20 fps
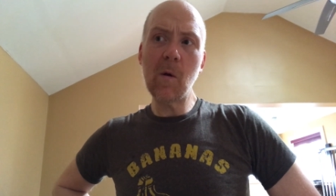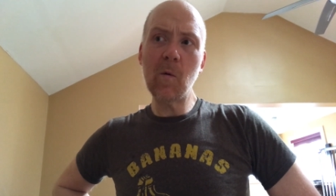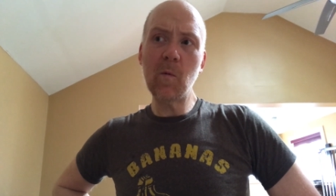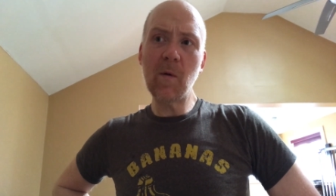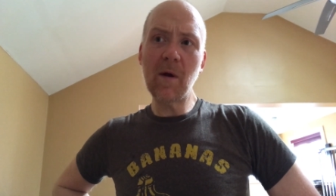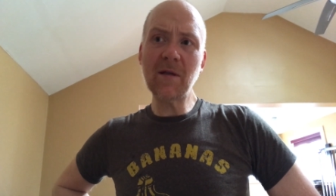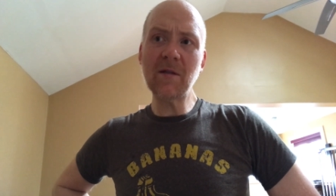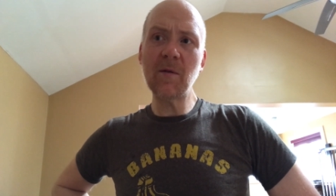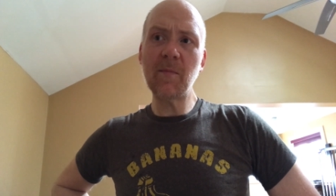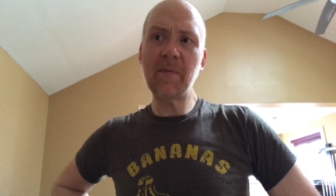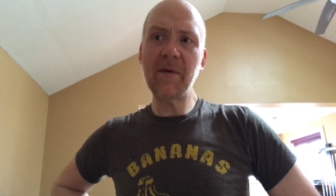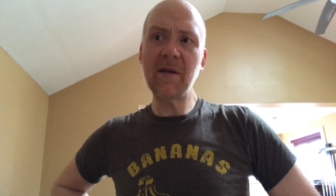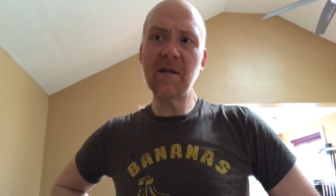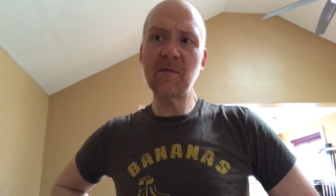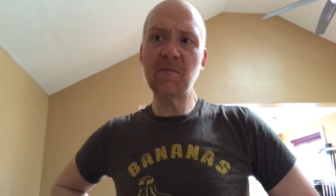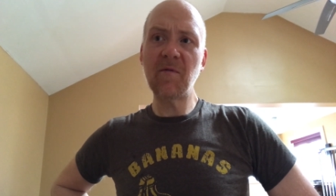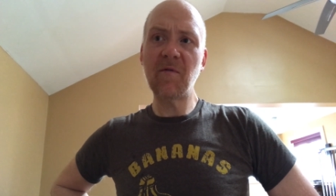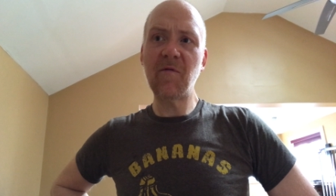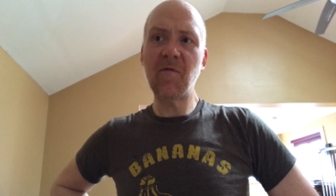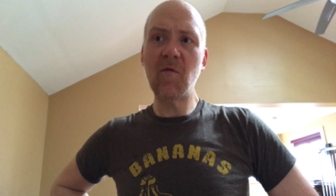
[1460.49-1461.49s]
recipes
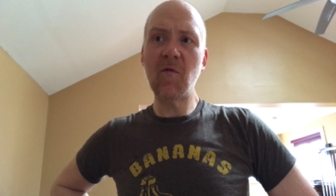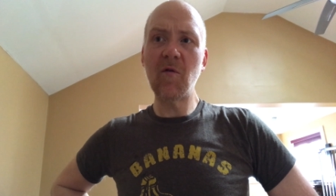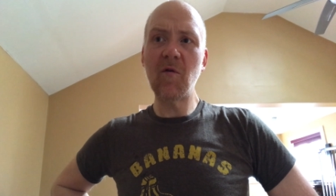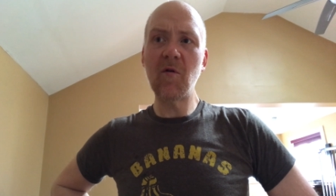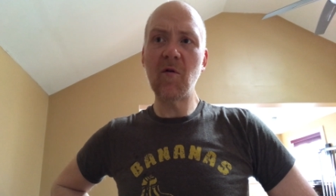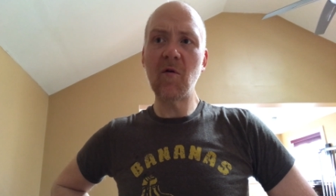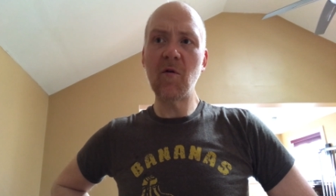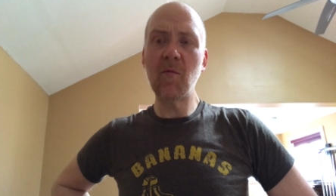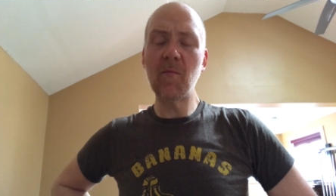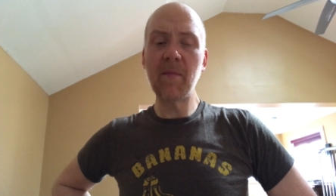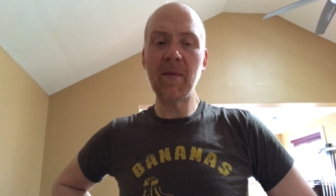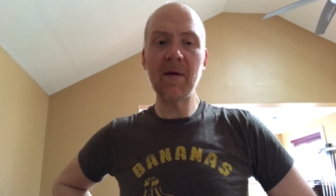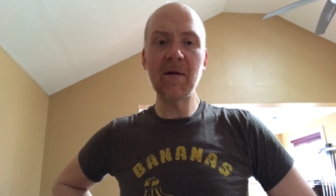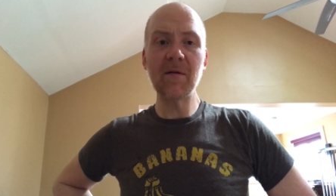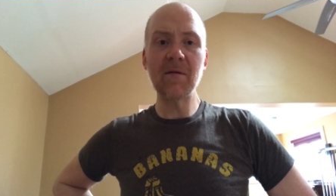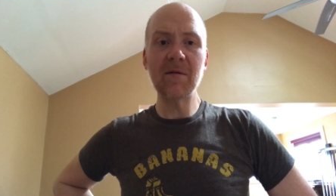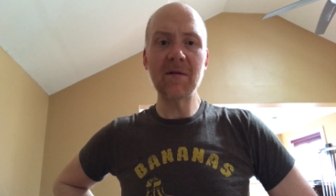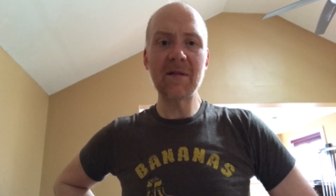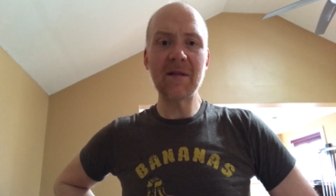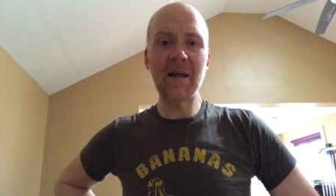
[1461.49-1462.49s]
before or
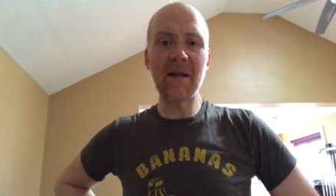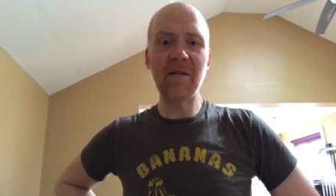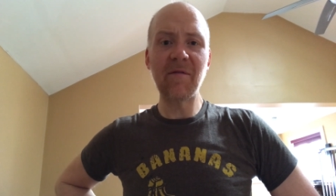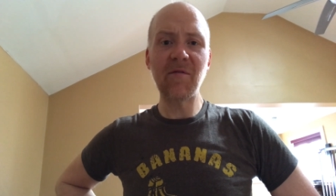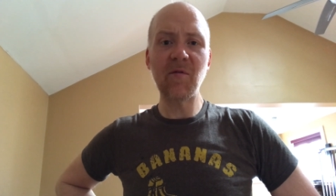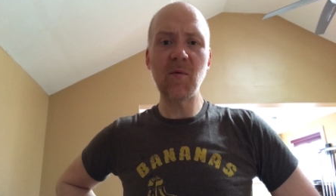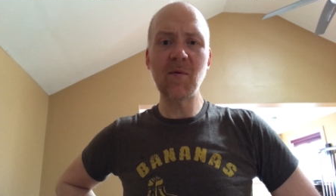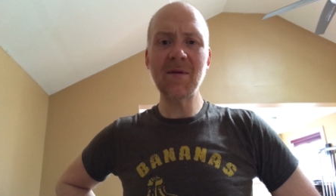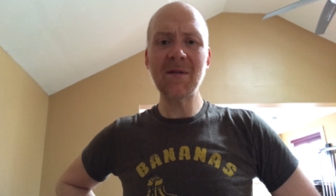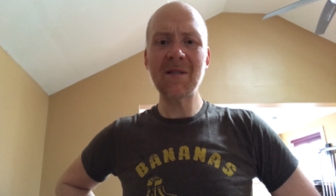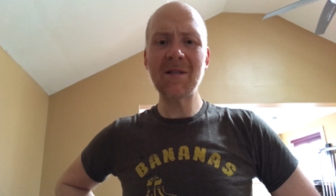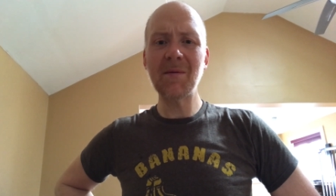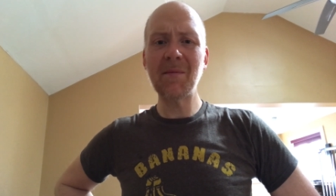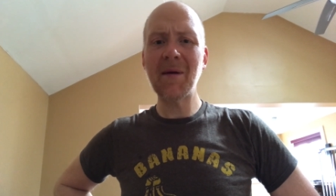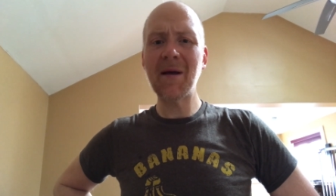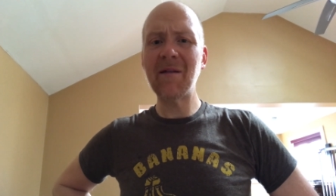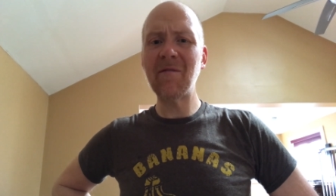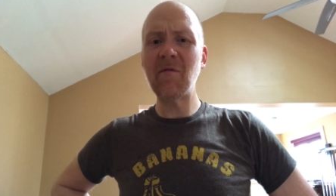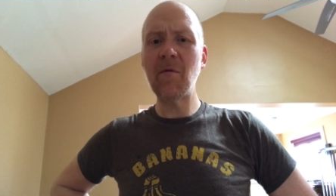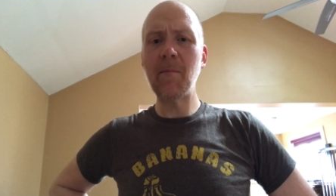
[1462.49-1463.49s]
meals, and if there wasn't some
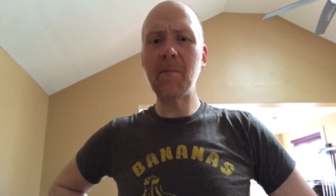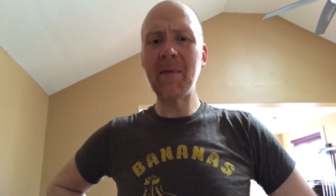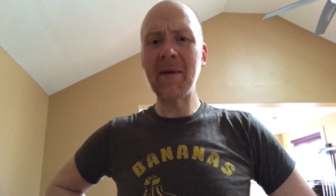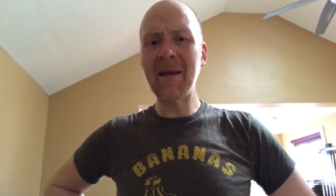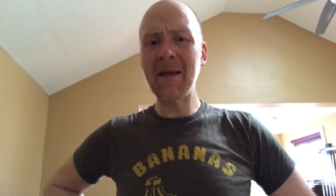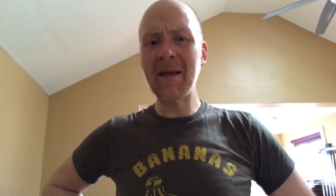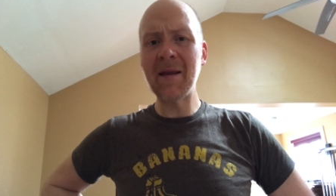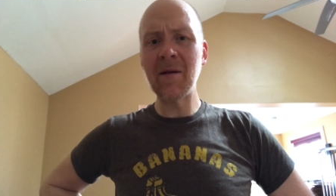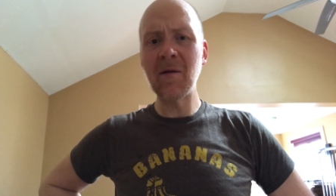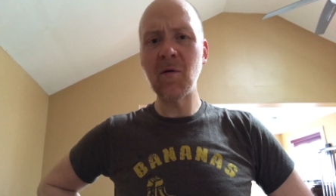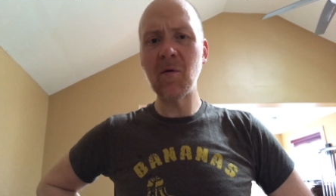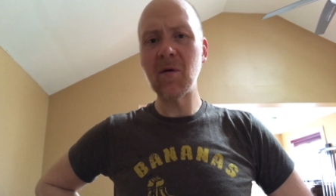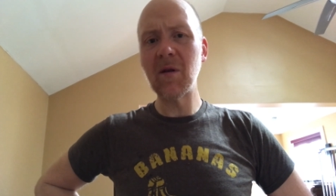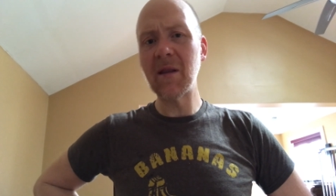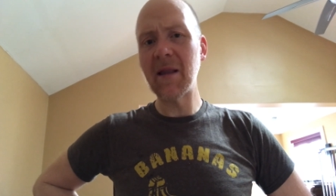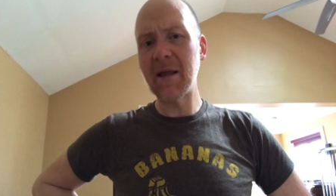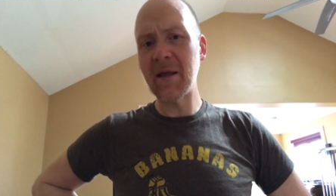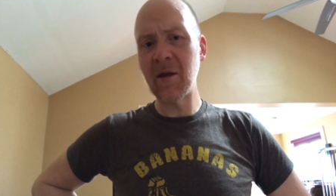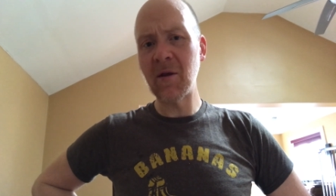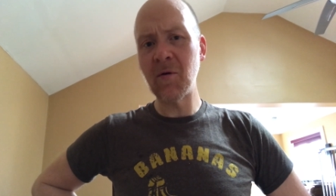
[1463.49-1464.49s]
kind of a bean or a
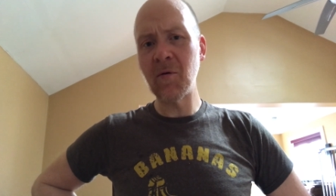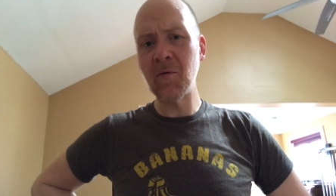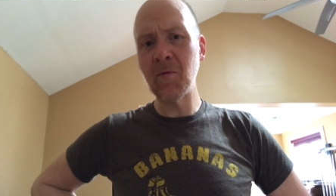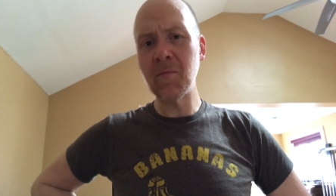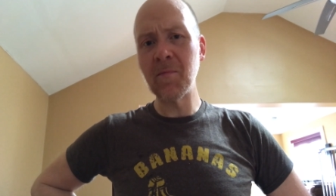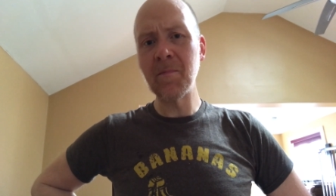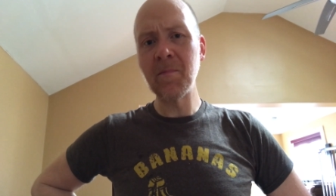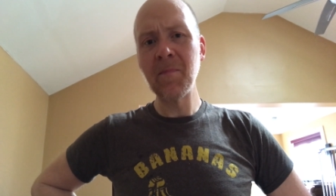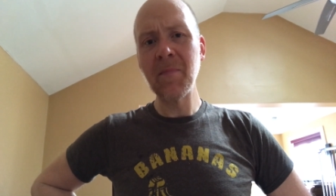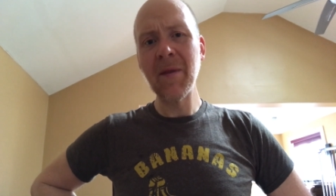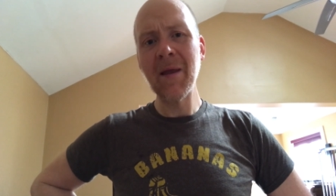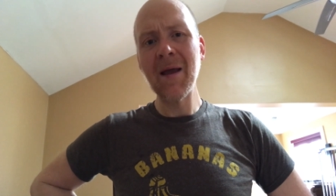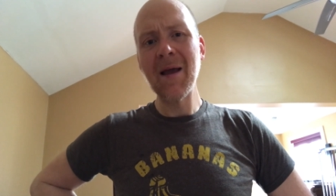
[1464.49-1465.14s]
legume